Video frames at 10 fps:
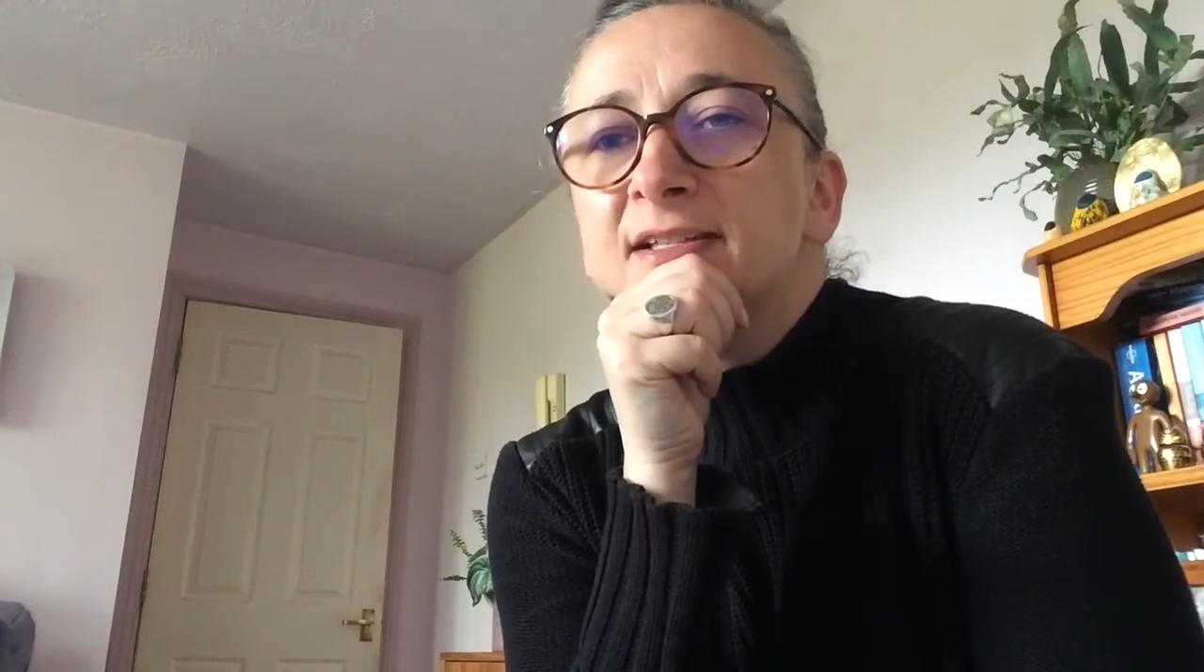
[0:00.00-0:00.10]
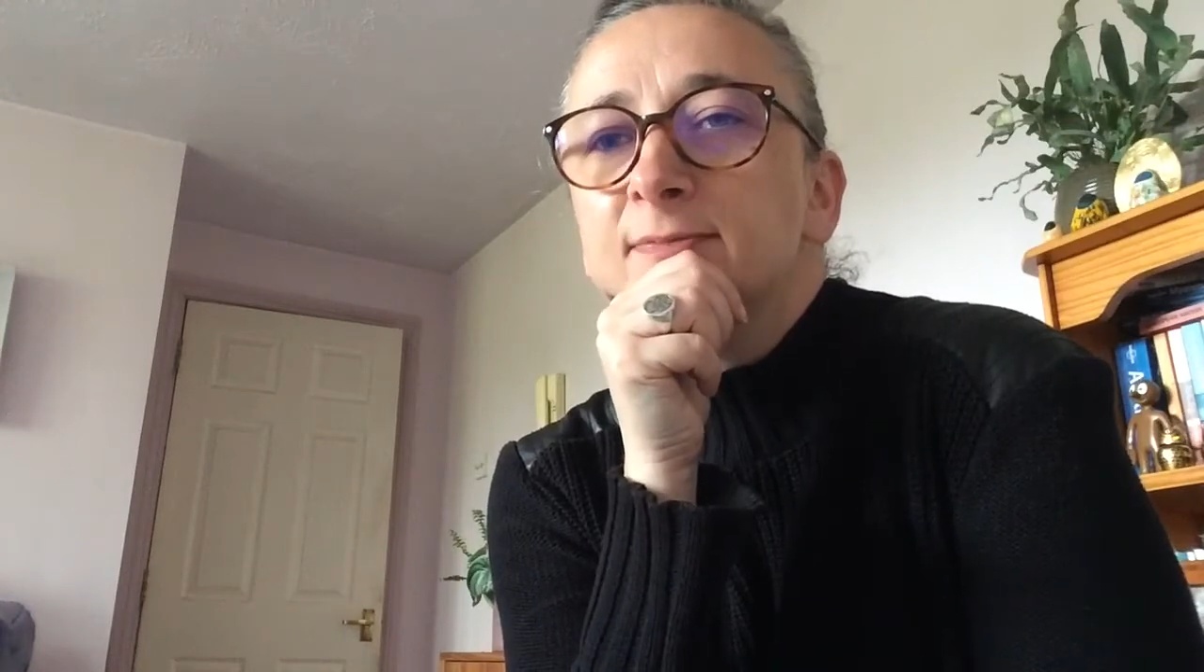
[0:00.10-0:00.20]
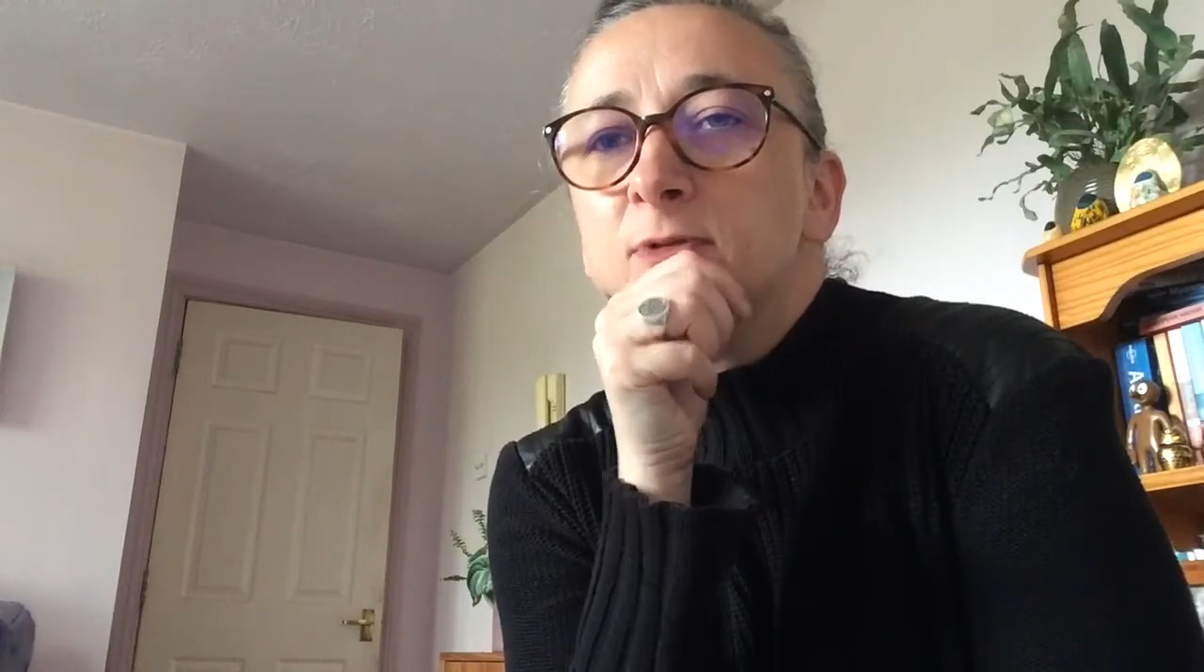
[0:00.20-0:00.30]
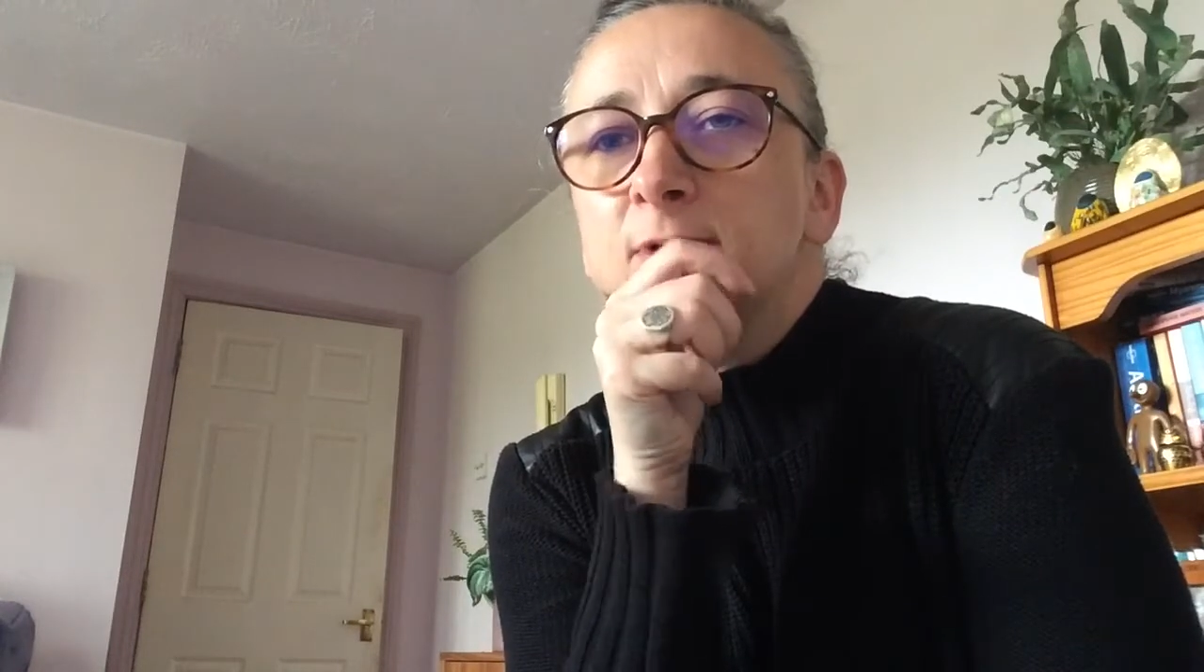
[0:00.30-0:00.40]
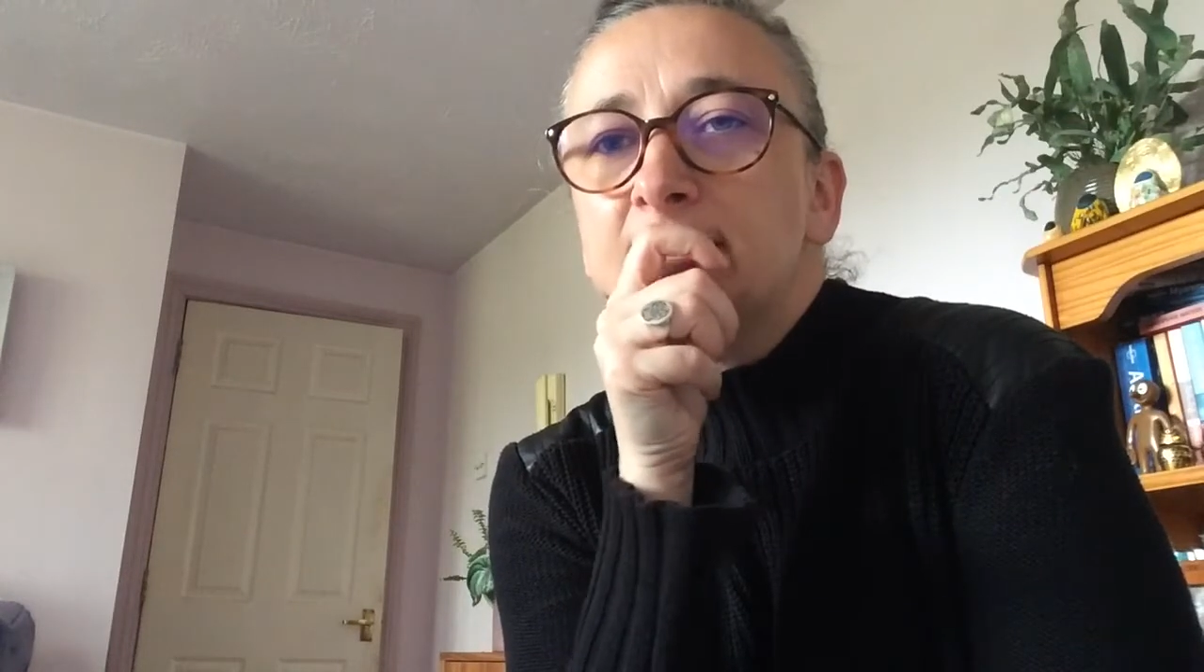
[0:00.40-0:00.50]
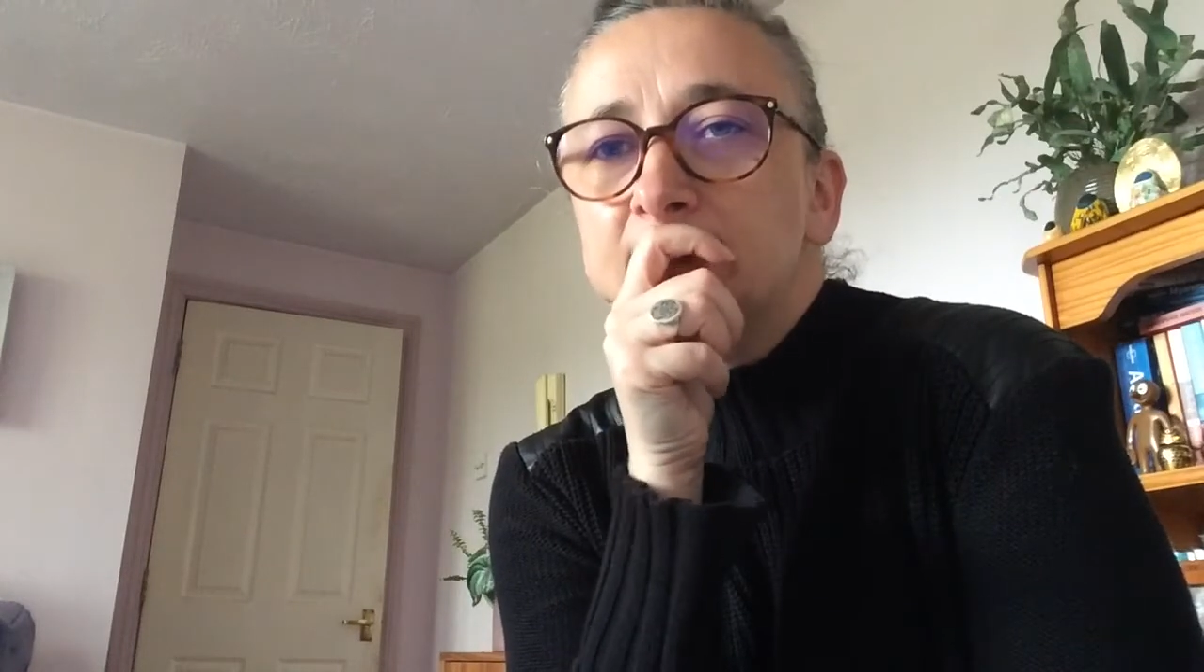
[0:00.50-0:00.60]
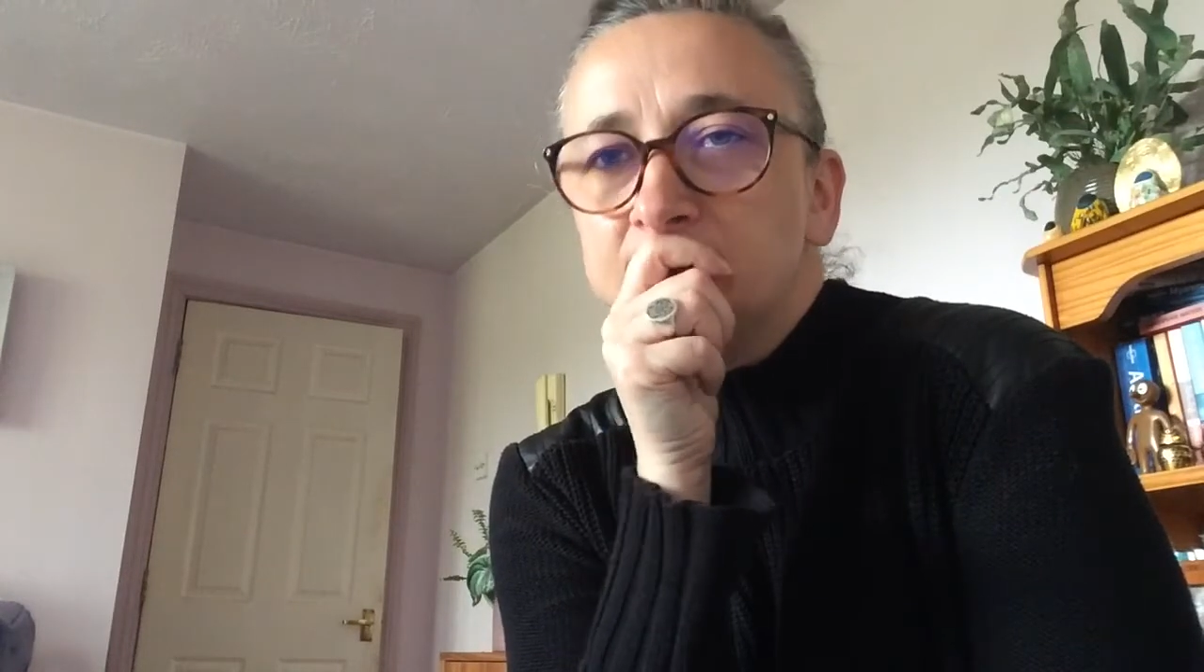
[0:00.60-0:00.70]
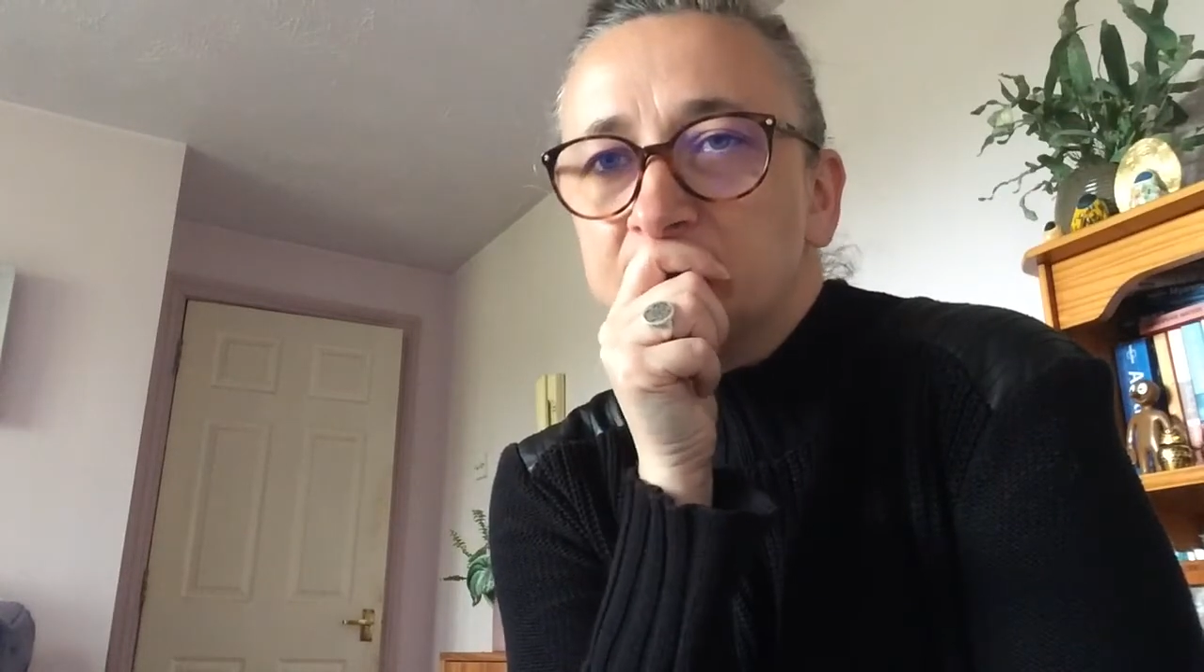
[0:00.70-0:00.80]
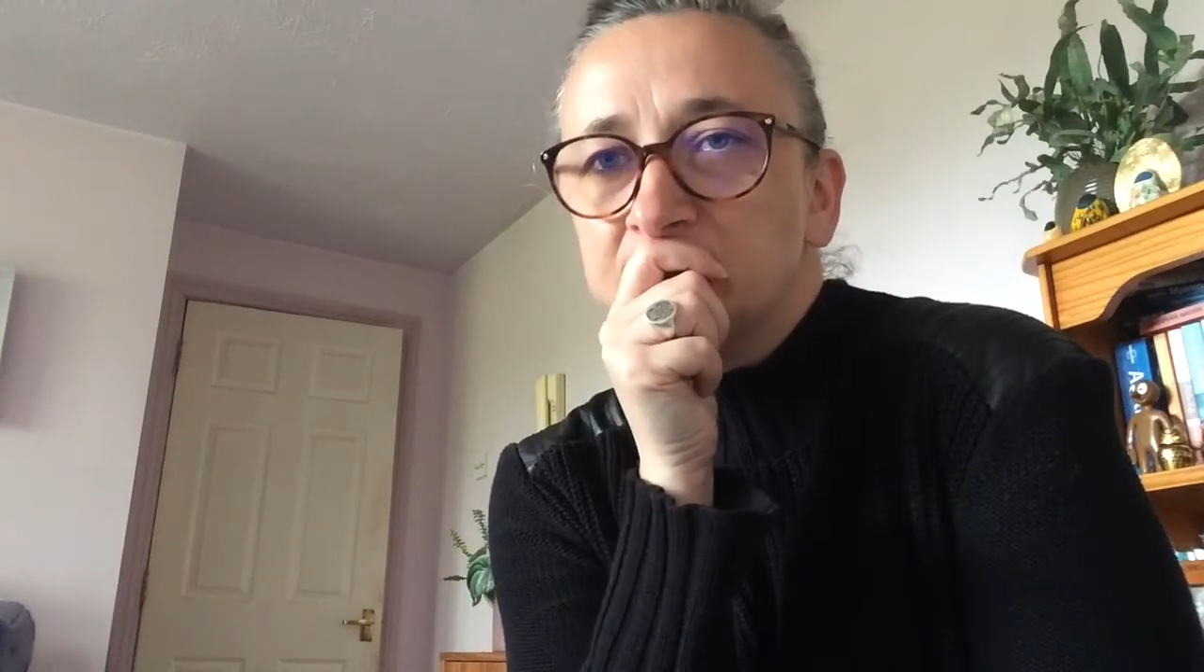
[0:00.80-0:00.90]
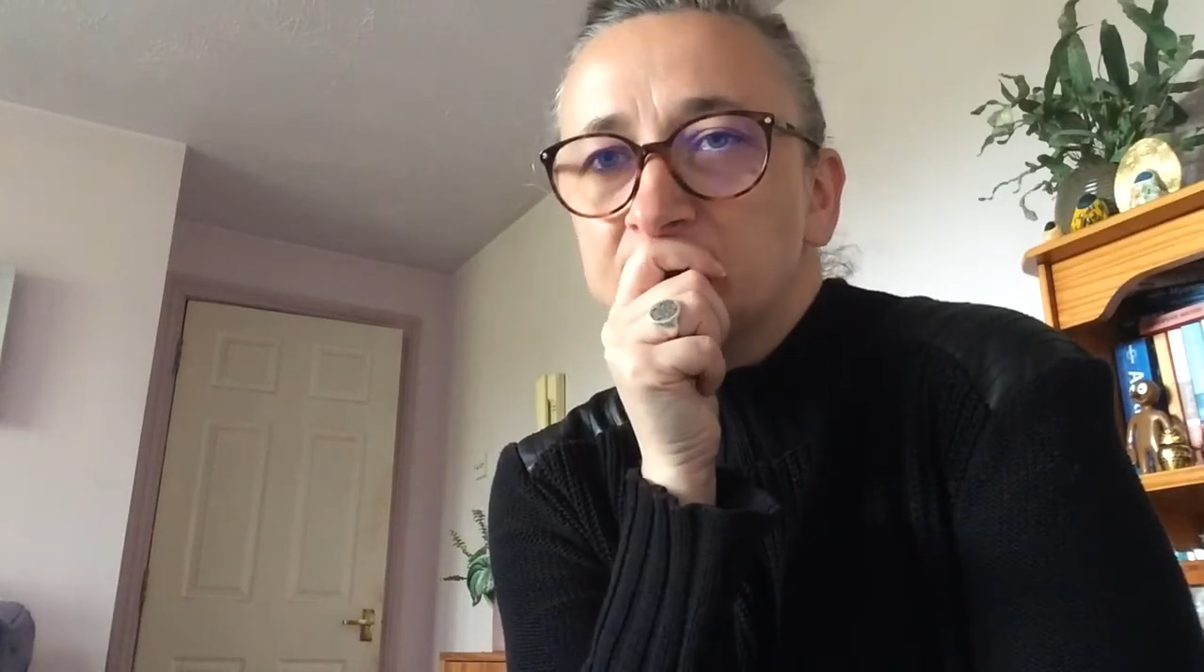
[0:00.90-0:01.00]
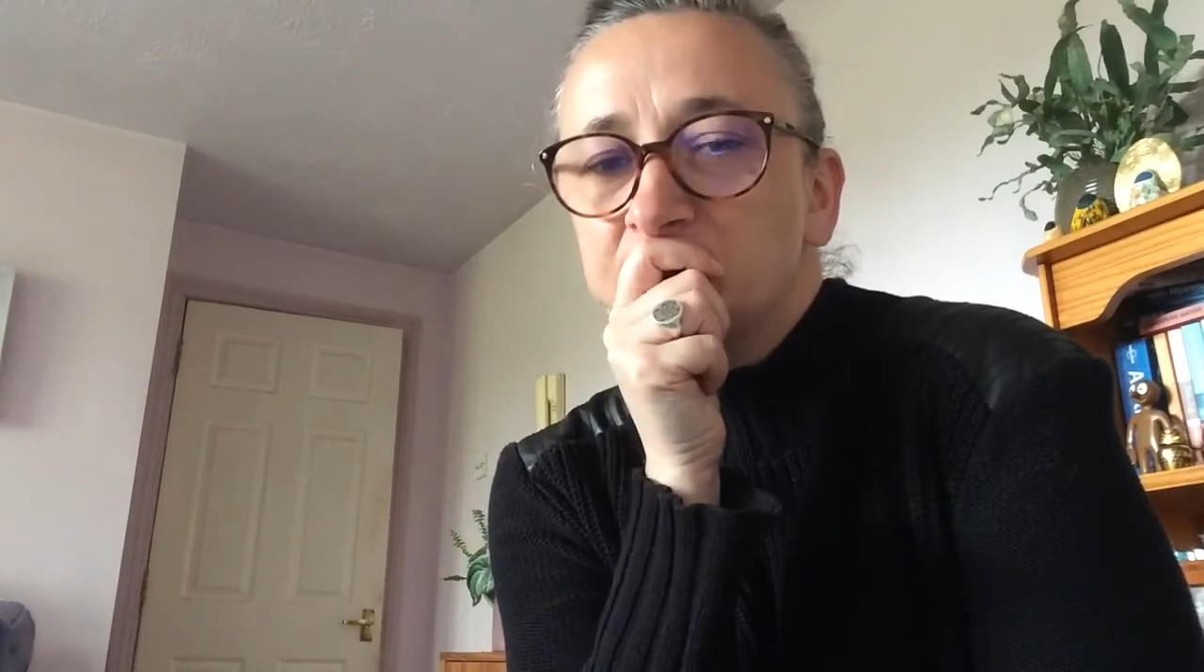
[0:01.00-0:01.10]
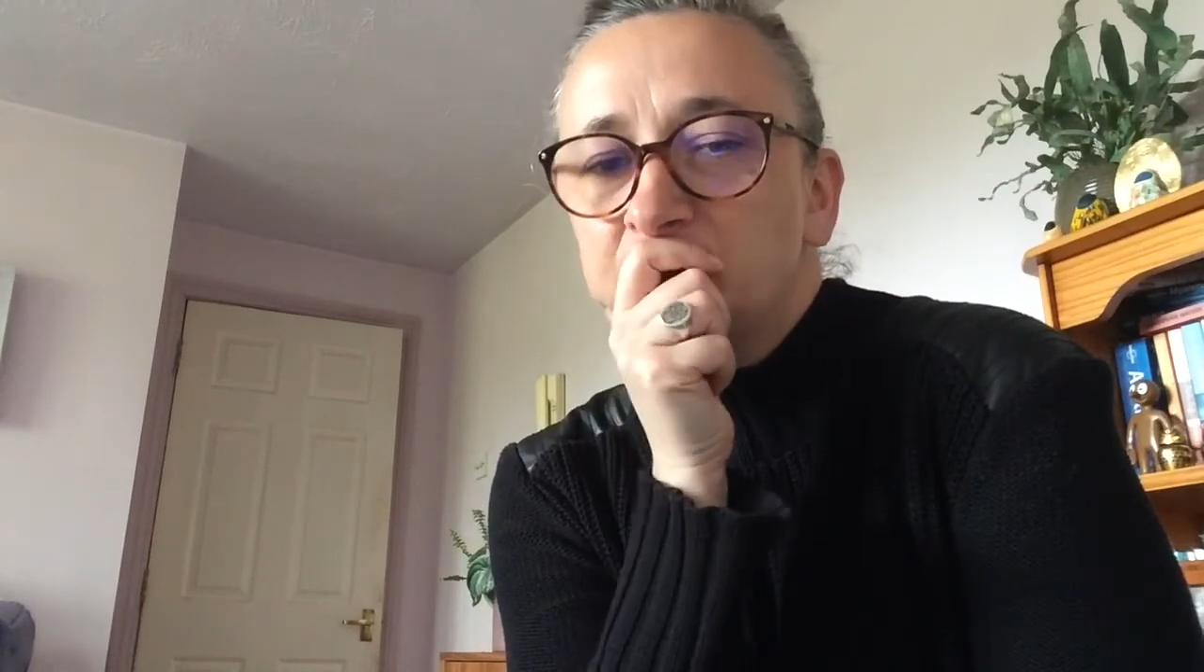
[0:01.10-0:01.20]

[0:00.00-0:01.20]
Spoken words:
small animals.